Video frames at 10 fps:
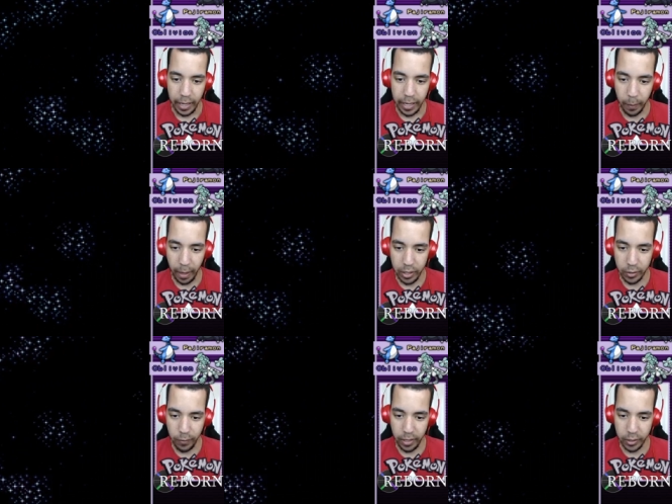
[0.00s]
Anyway, I
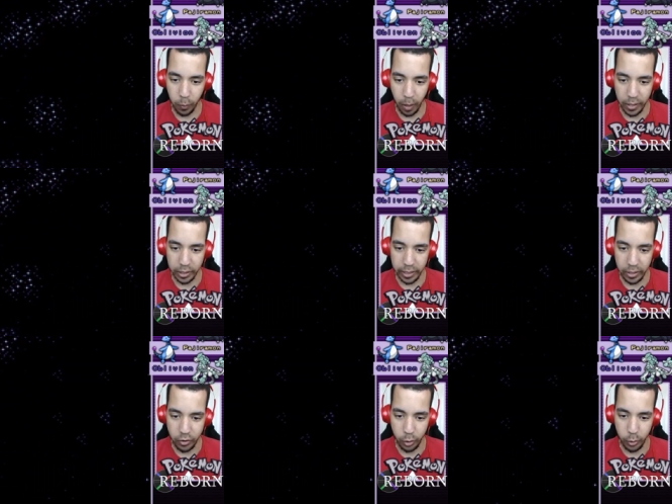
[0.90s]
just finished watching
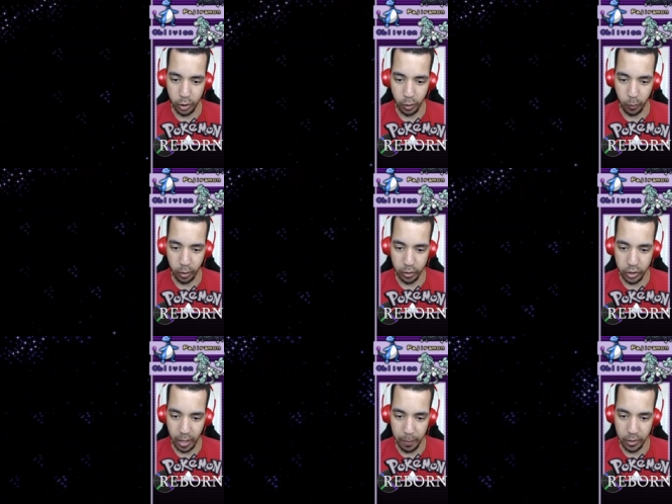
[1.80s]
the Junior World
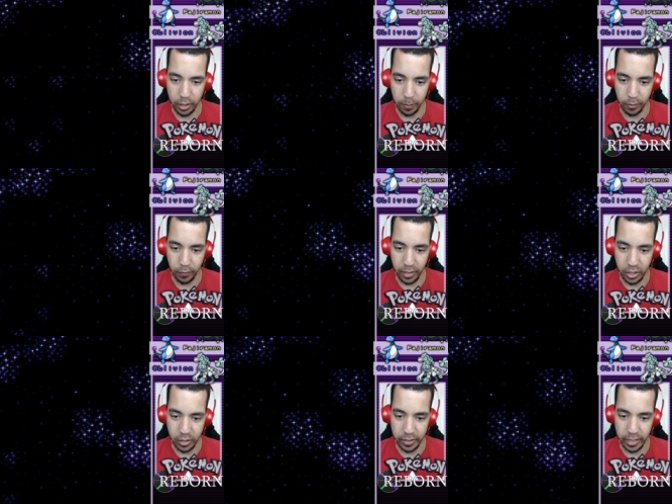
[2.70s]
Championships for
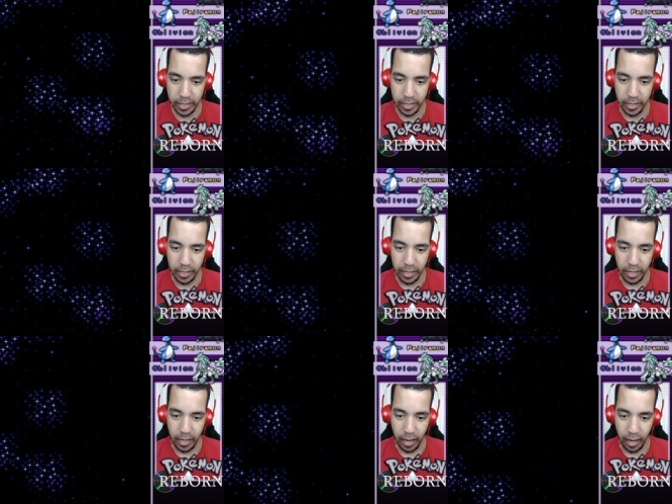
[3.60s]
VGC,
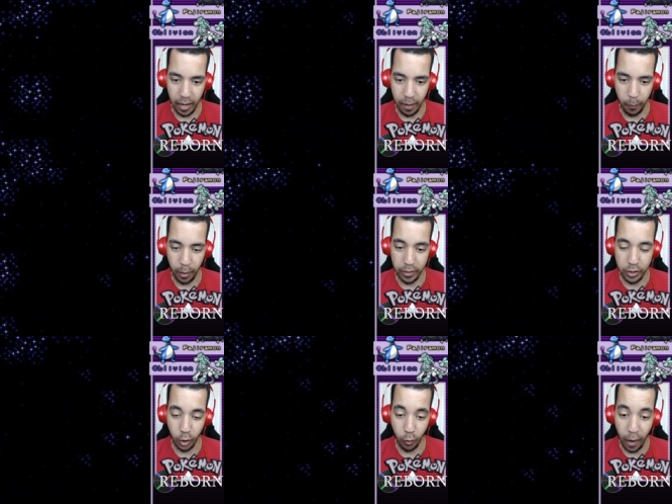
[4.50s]
um, where
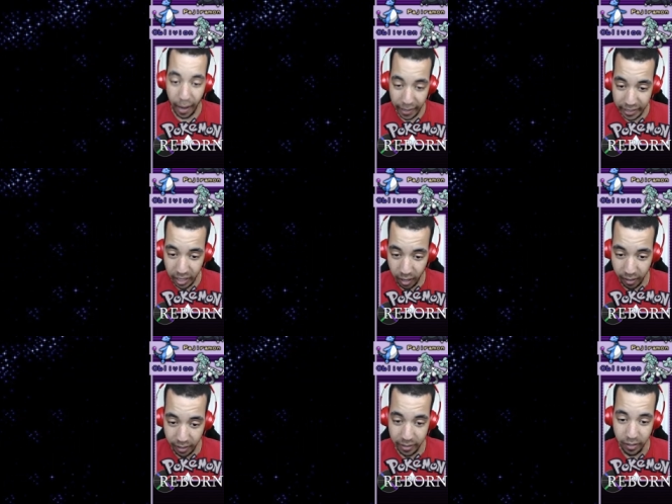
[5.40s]

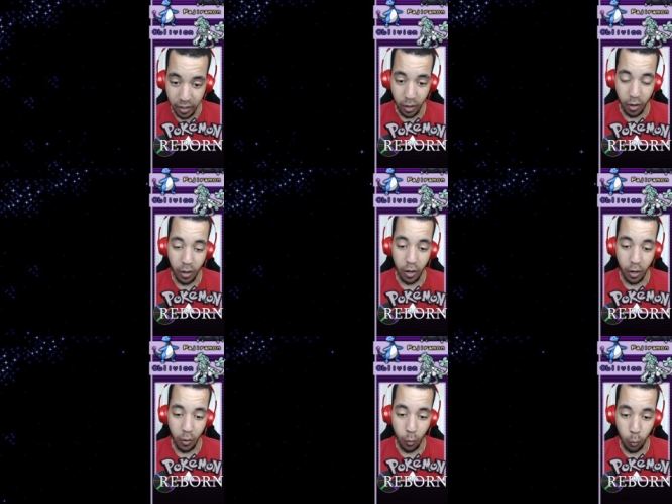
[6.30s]
Terrakion
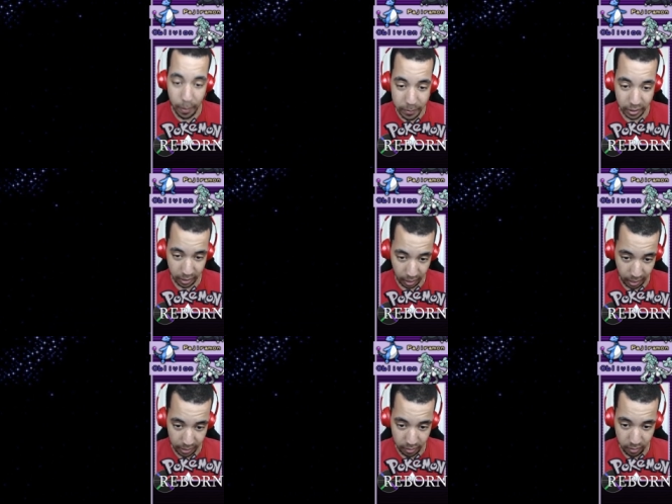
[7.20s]

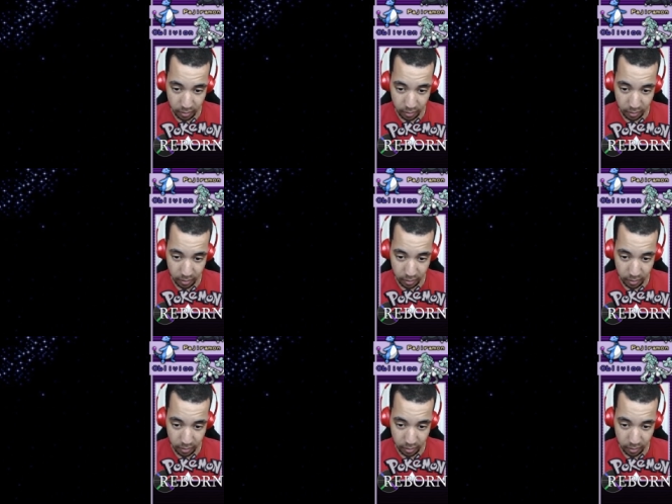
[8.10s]
Whimsicott